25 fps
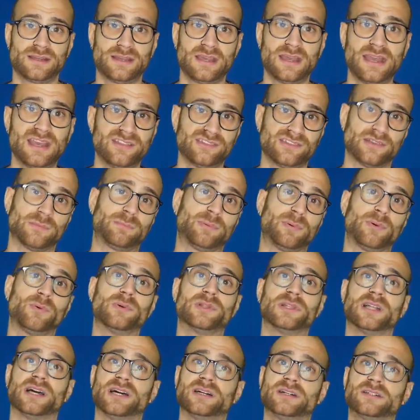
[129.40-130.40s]
is a
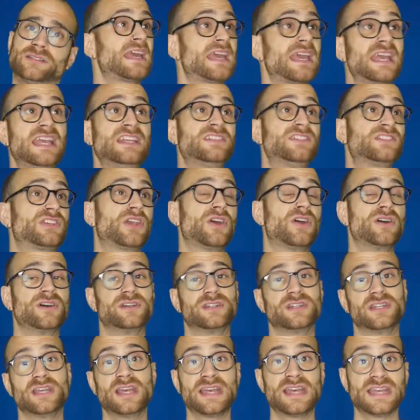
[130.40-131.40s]
baller. He's
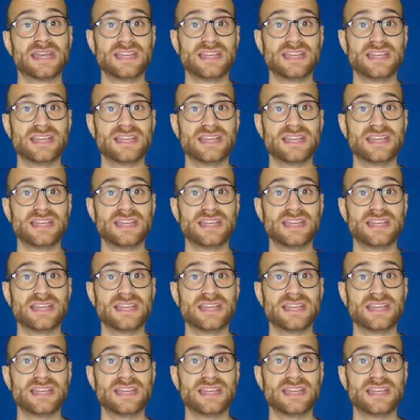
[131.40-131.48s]
good.